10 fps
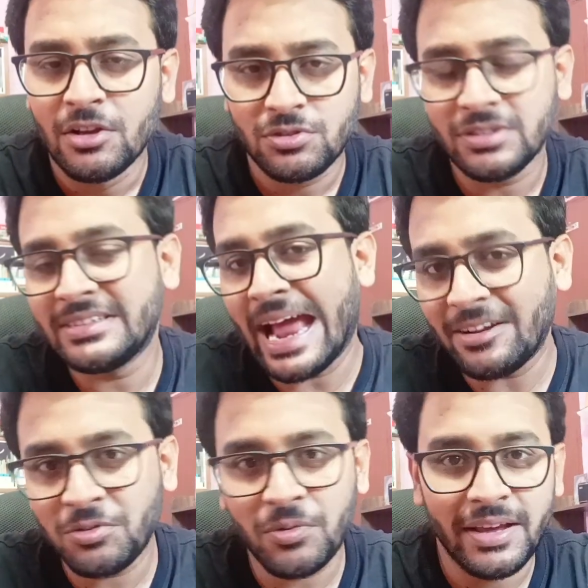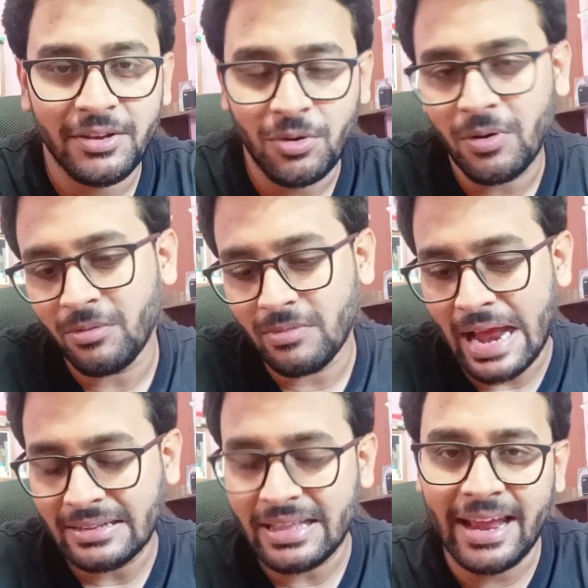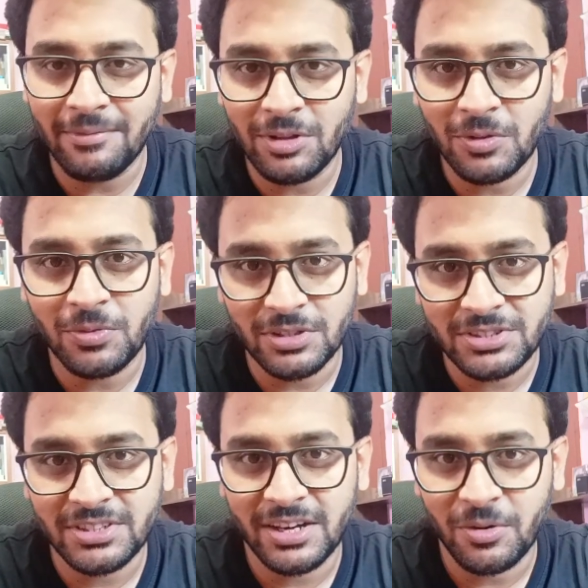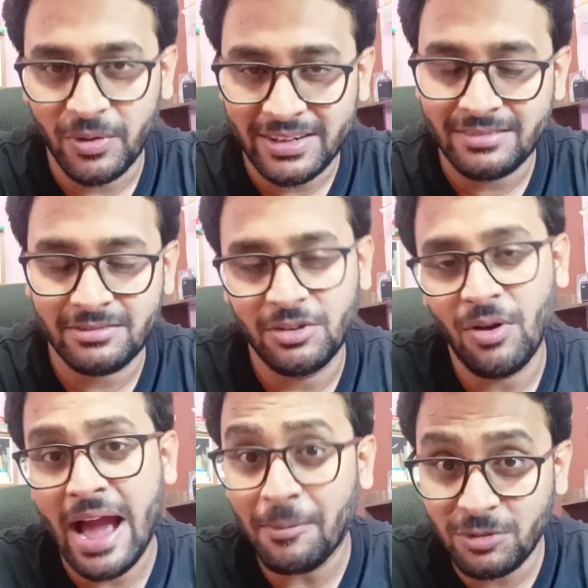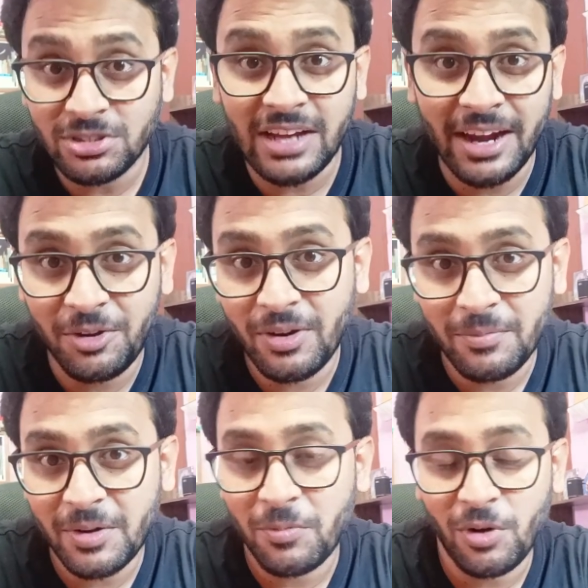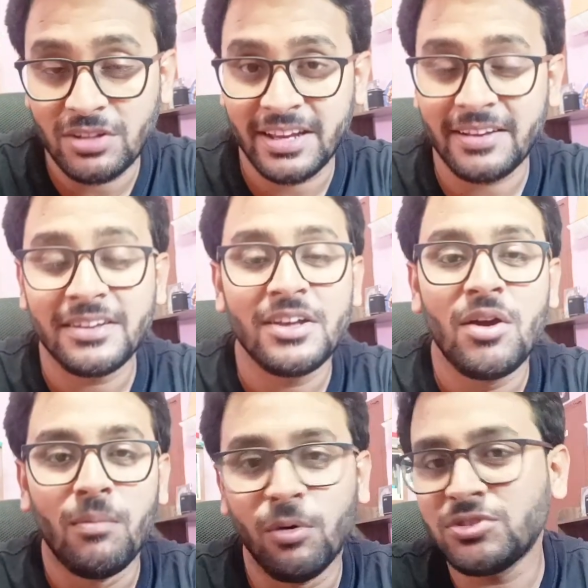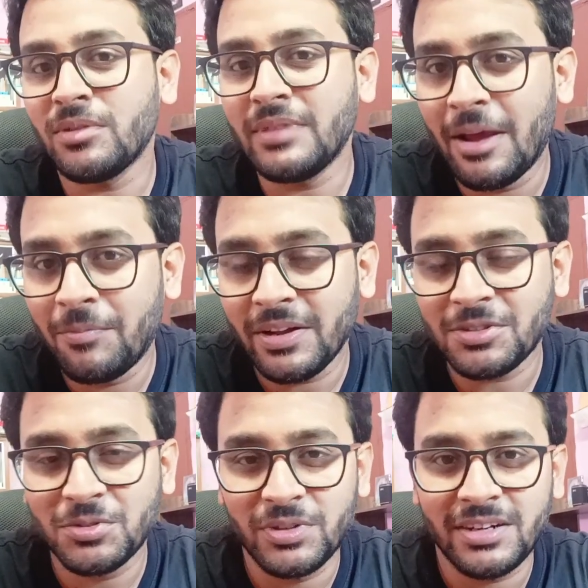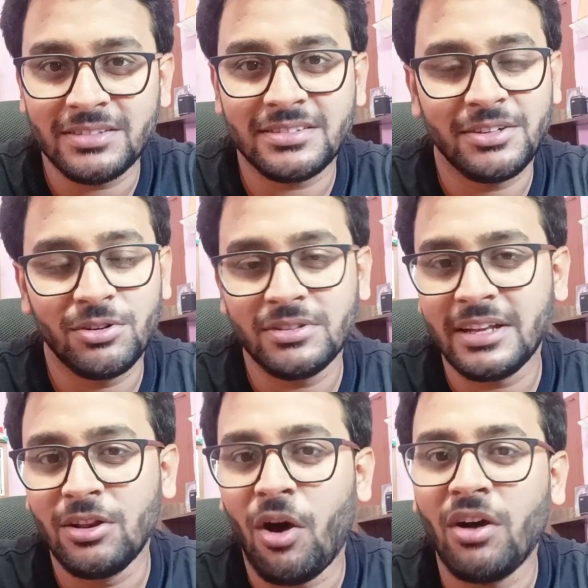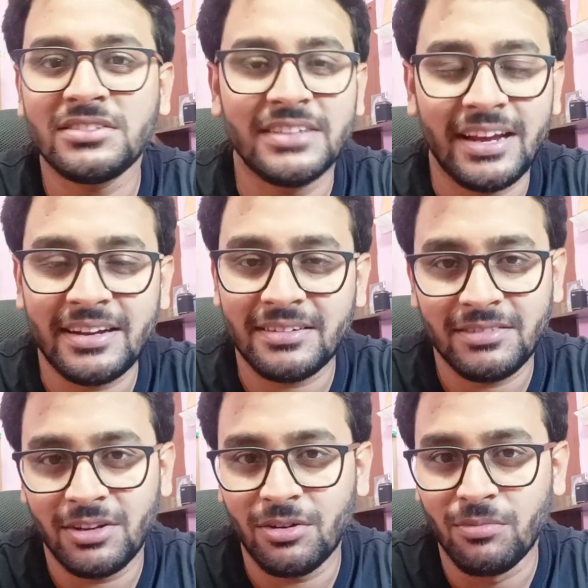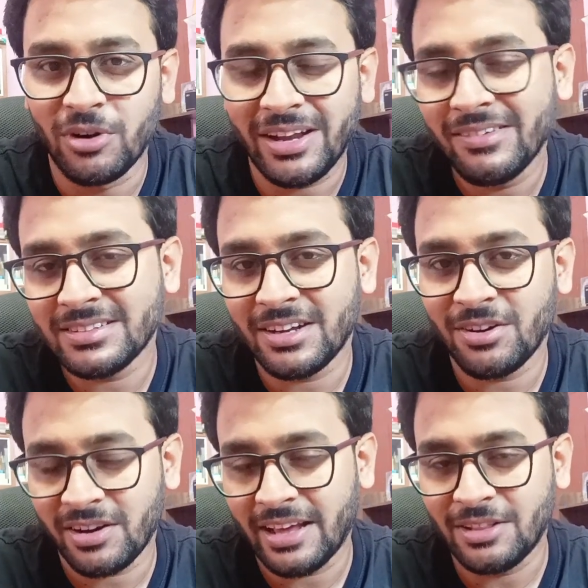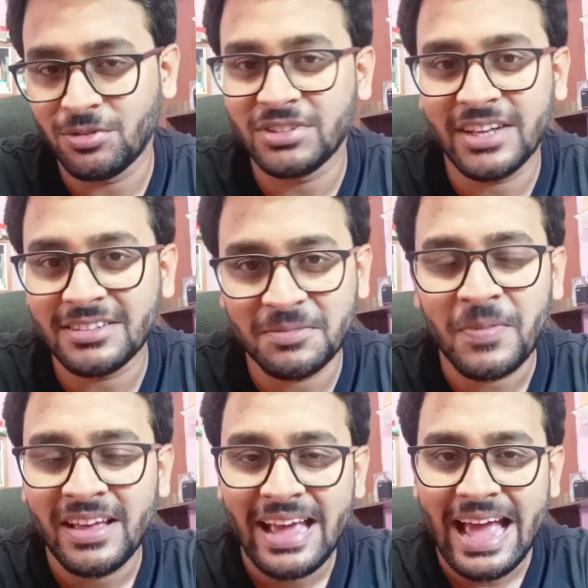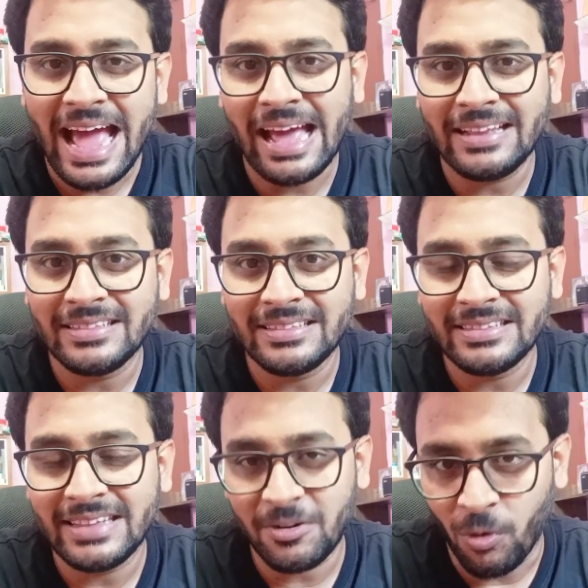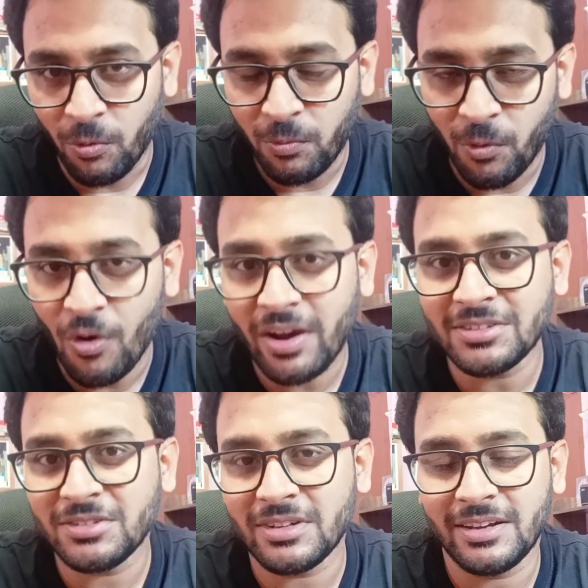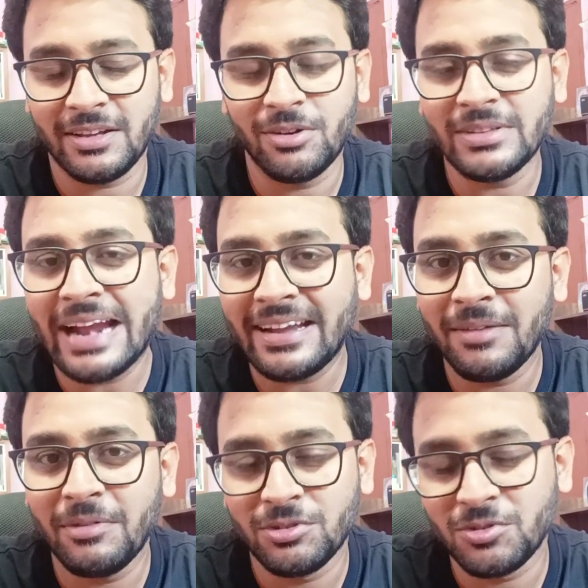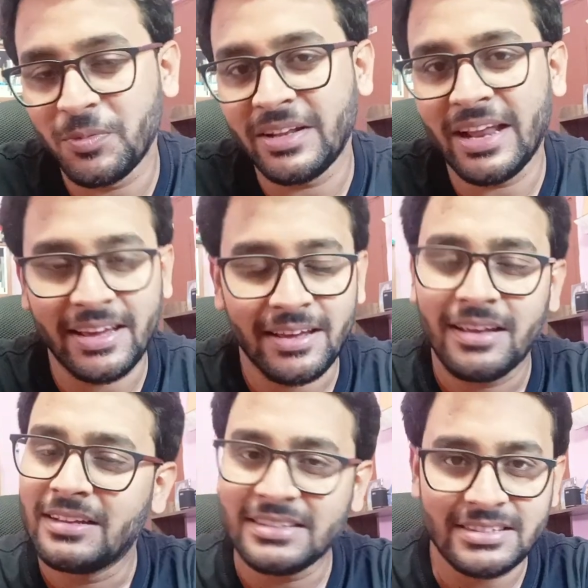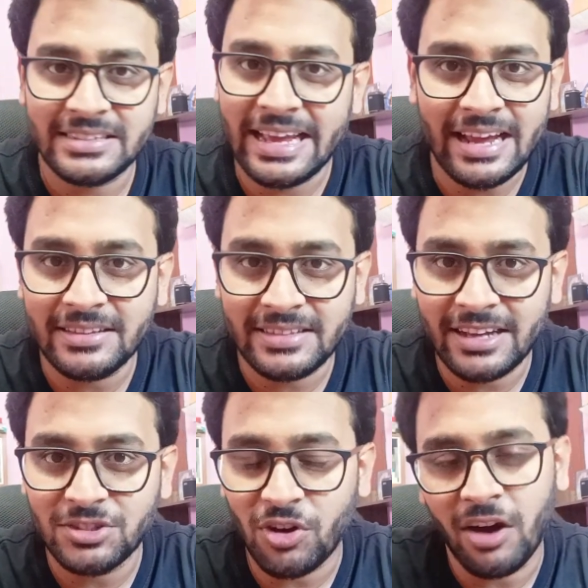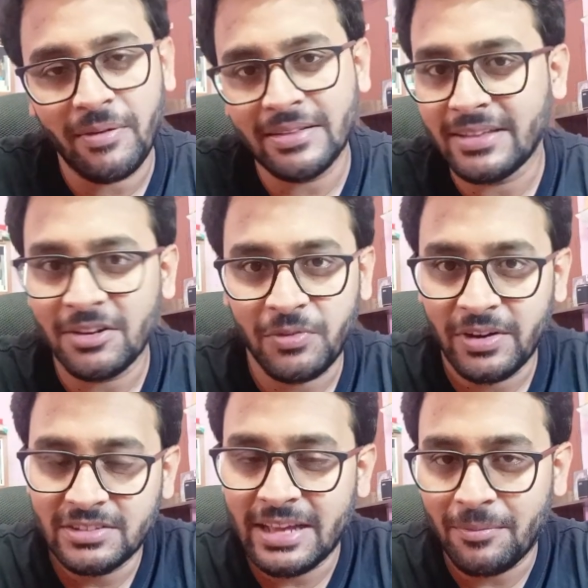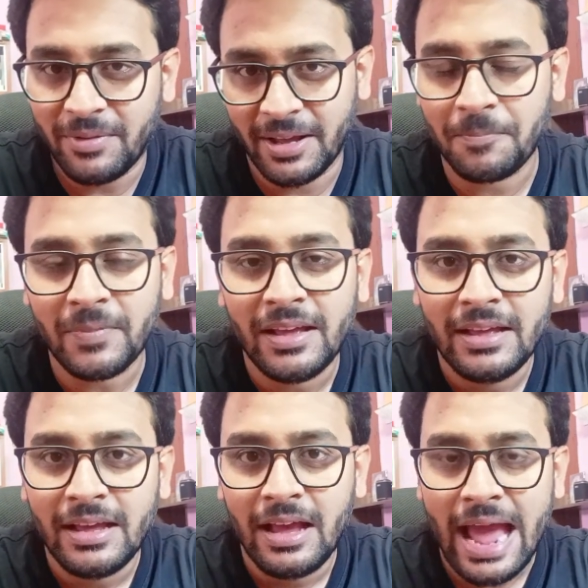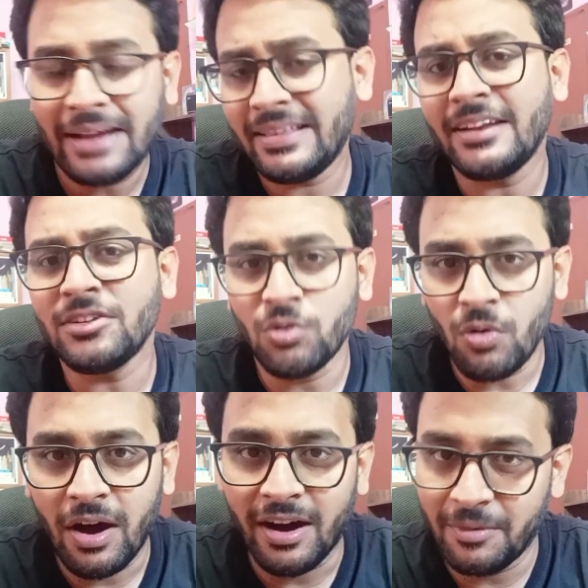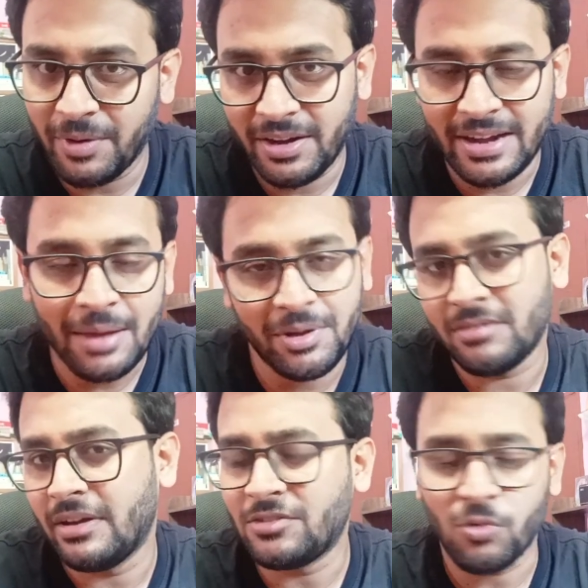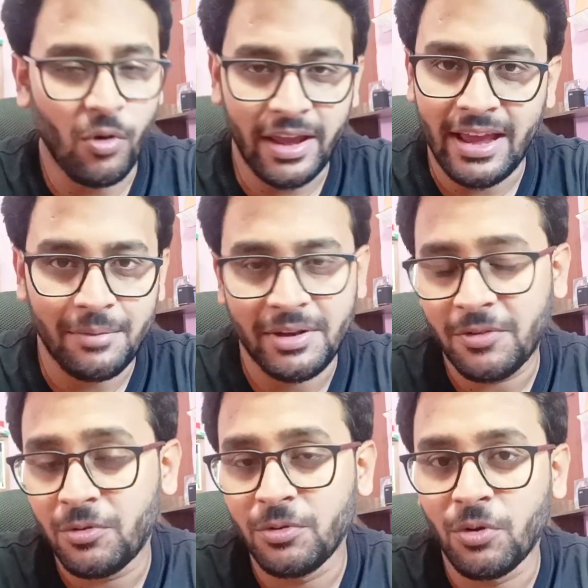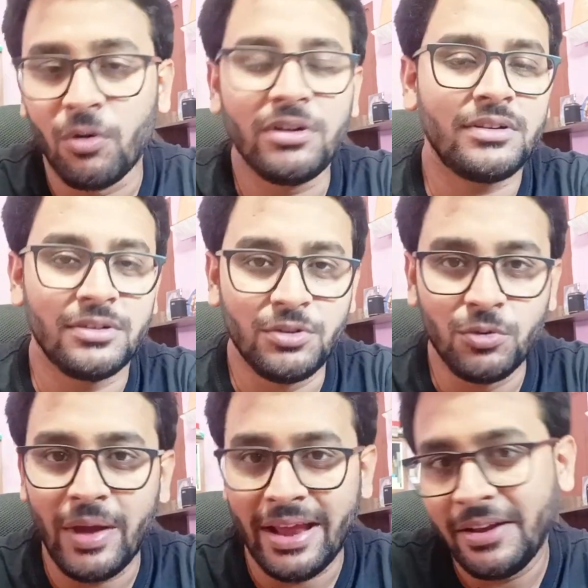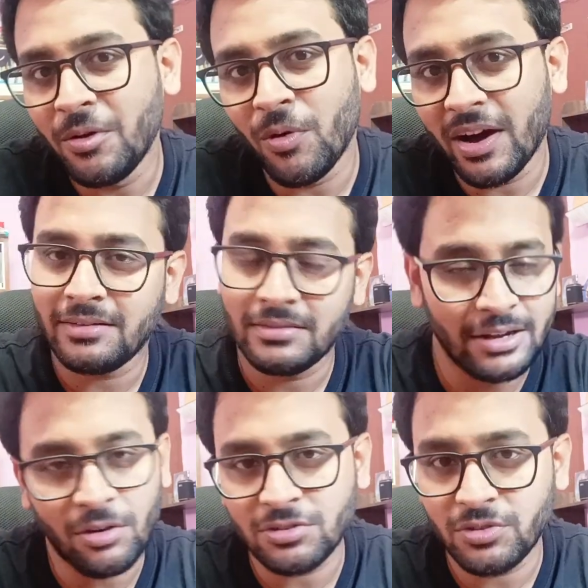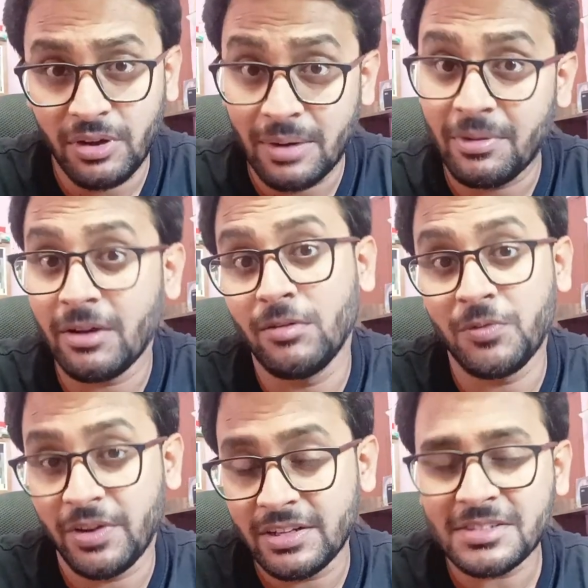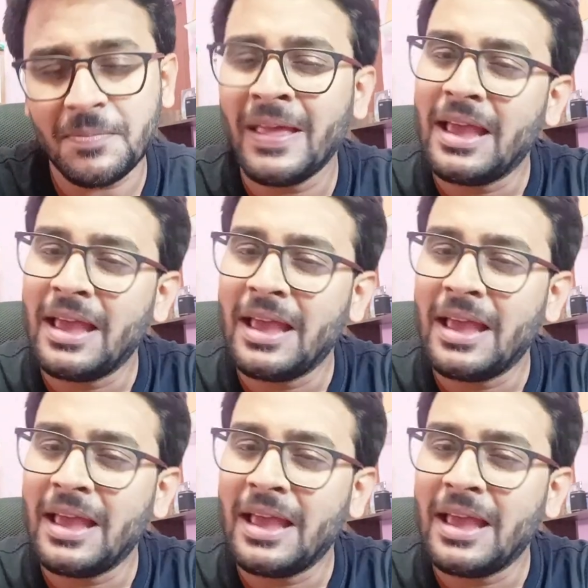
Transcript: so that's why you know at the end of the first year when you have to start your mtech project most of the mtech students you know they lost that you know motivation or enthusiasm and their focus you know that time used to be like just take a take a job and then finish the mtech and there is no harm in it i mean it's okay i mean if you don't do any work then also your mtech will be finished